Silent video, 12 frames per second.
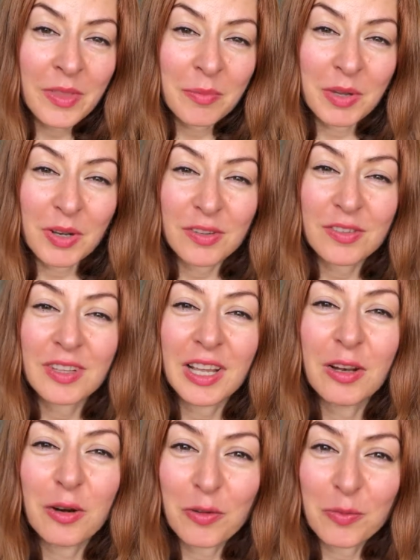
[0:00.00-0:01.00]
because a
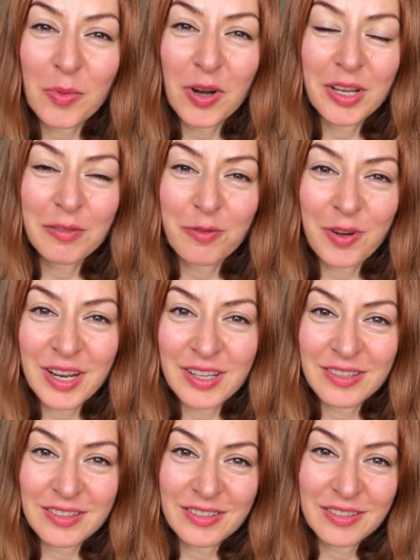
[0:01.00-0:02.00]
lot of my
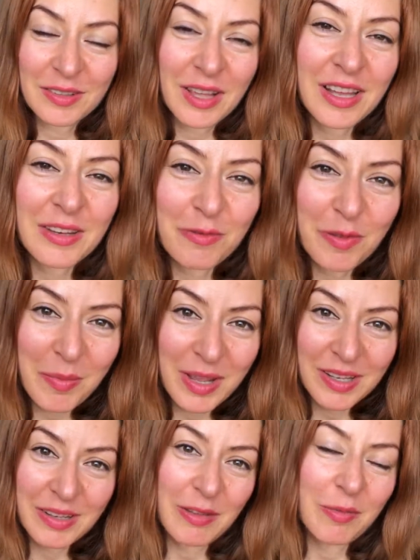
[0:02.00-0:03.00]
friends and
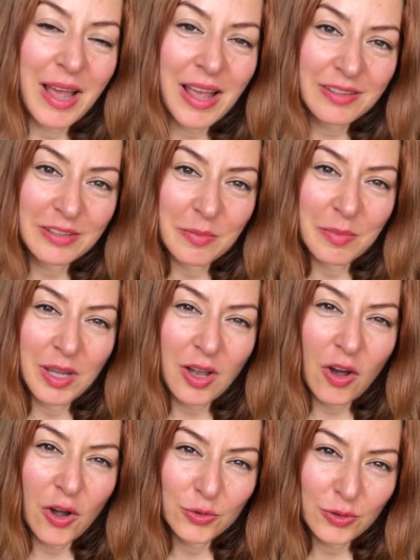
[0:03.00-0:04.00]
women, they were asking me
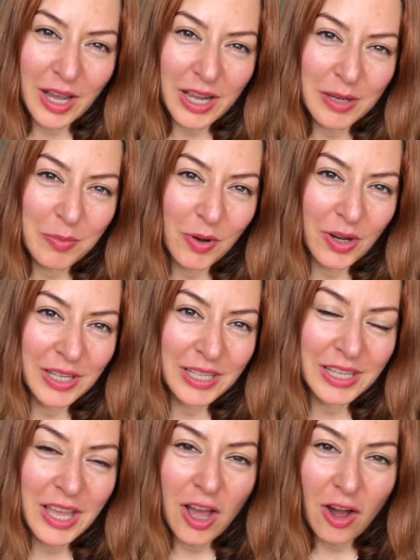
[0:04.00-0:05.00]
how do I
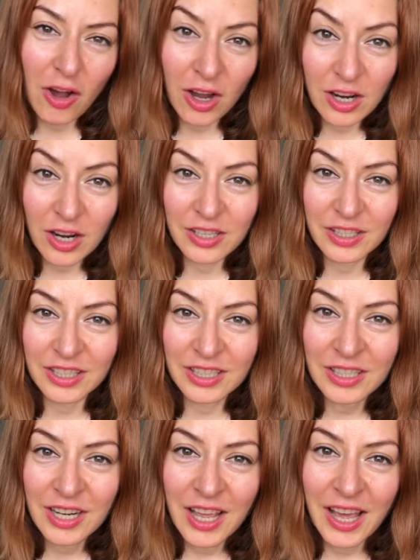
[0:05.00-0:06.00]
my
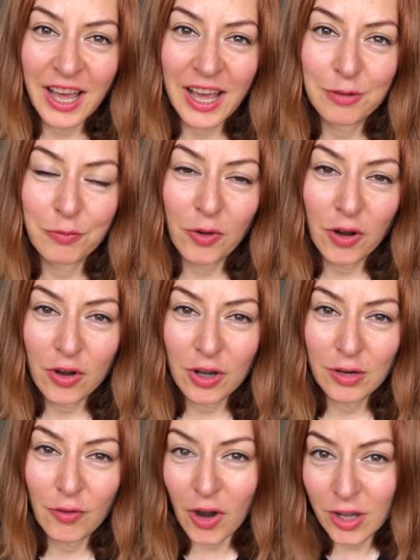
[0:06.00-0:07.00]
eyeliner and what
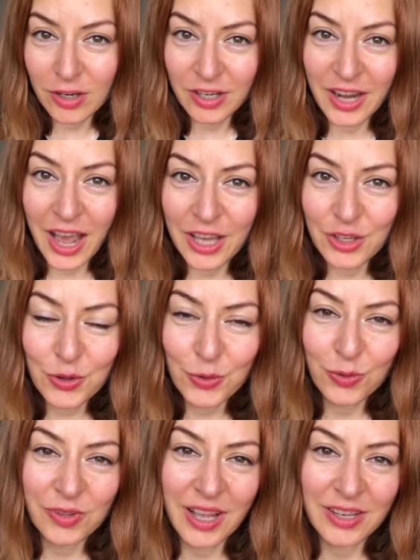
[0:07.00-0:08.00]
kind of eyeliner I
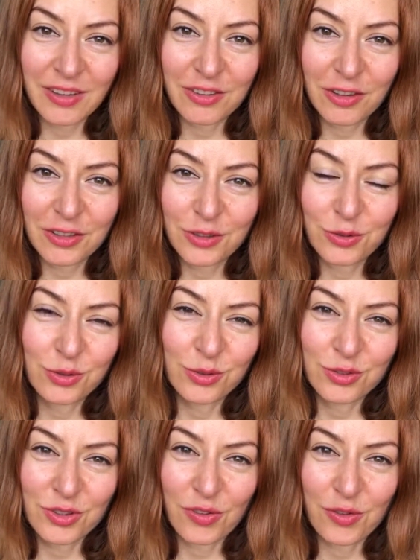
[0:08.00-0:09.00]
use, I decided
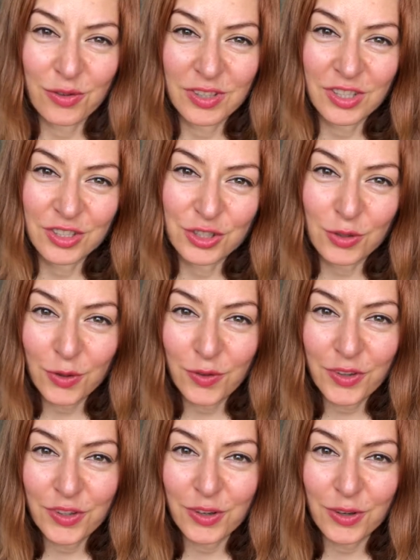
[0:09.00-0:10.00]
to just shoot a short
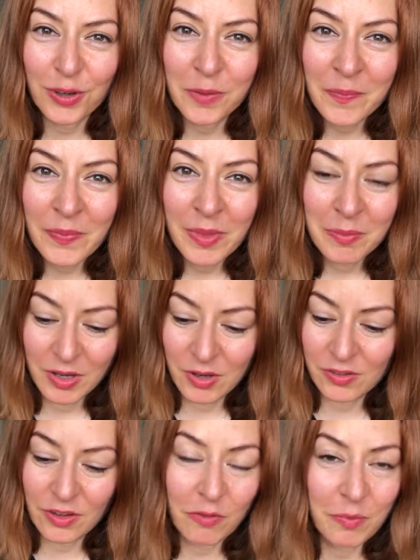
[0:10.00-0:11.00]
video
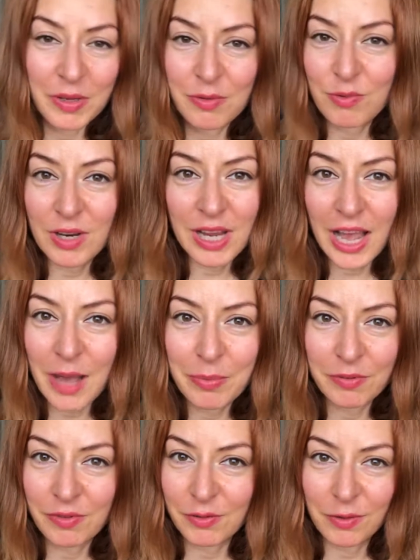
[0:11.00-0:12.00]
because I've been really
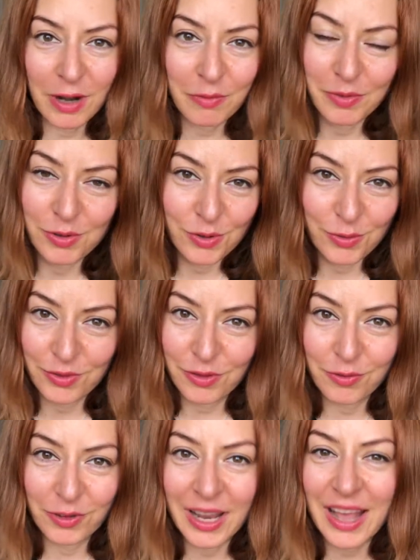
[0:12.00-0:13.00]
happy with what I've been
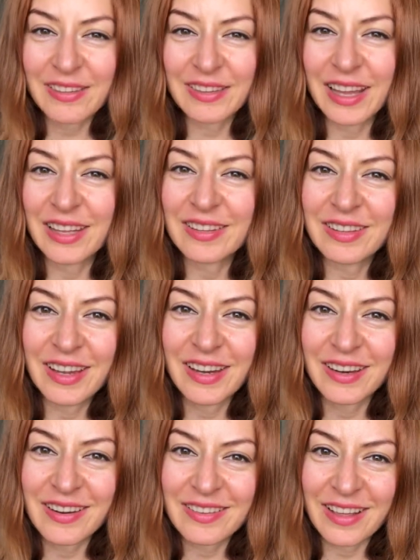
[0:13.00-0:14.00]
using for last 8
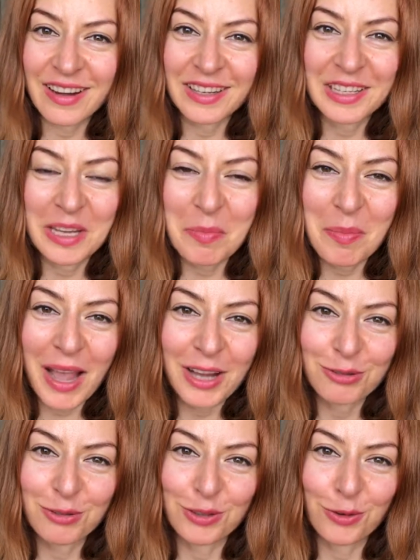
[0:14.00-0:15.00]
years, and I came
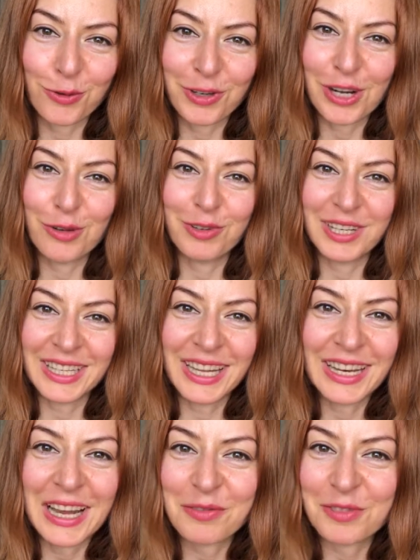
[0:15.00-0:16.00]
back to it over and over
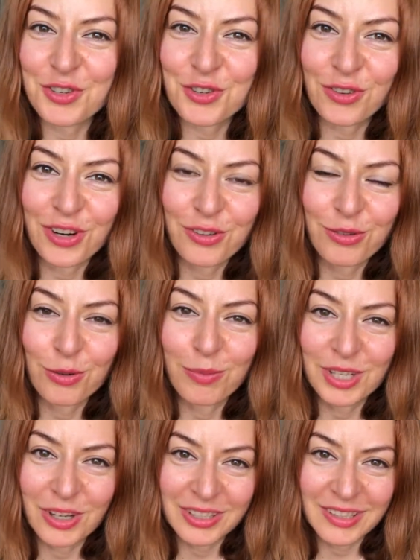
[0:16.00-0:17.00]
again after trying so
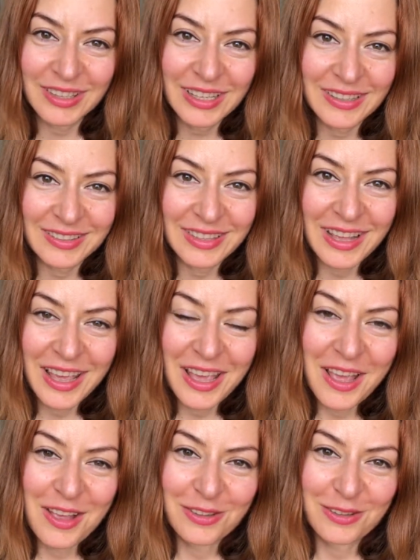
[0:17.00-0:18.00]
many other things.
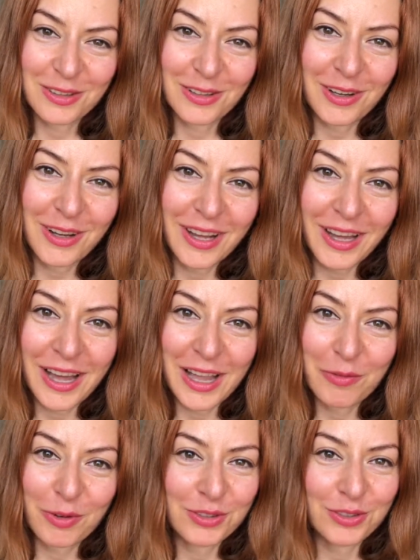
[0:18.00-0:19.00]
So
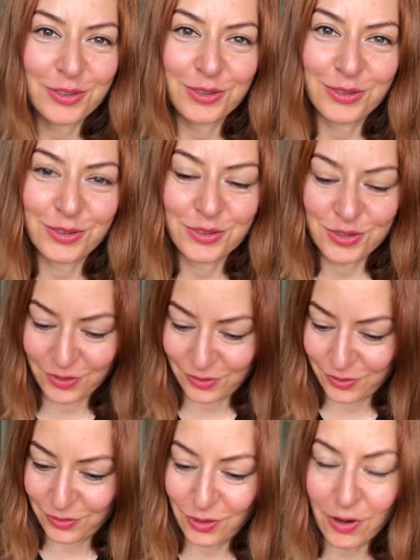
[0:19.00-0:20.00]
I wanted to
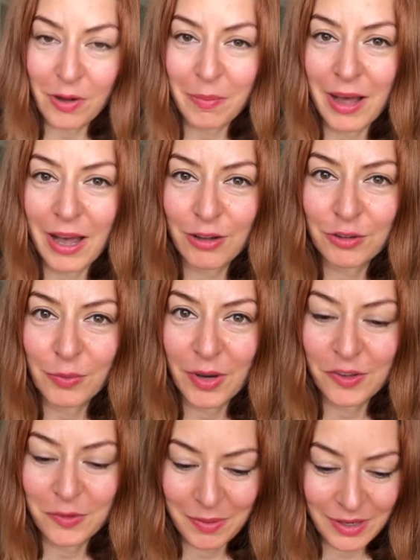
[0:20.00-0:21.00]
just talk about
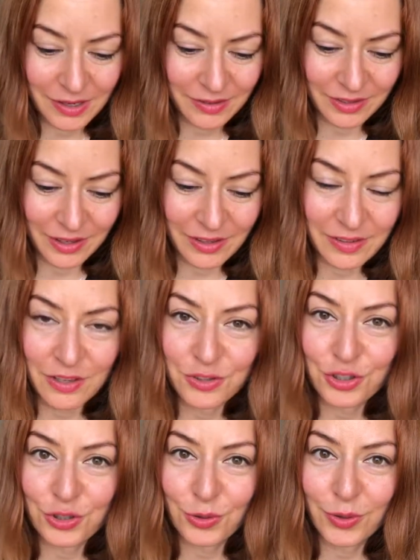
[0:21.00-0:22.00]
my experiences and
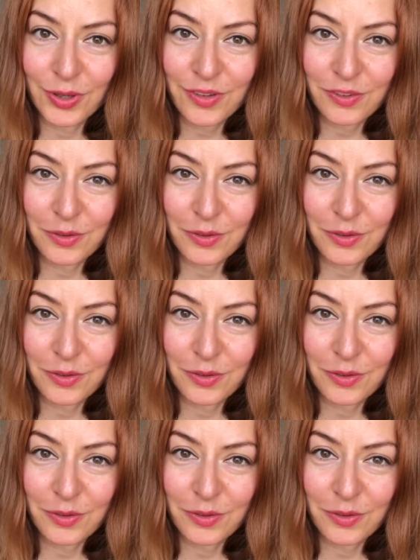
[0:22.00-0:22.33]
show a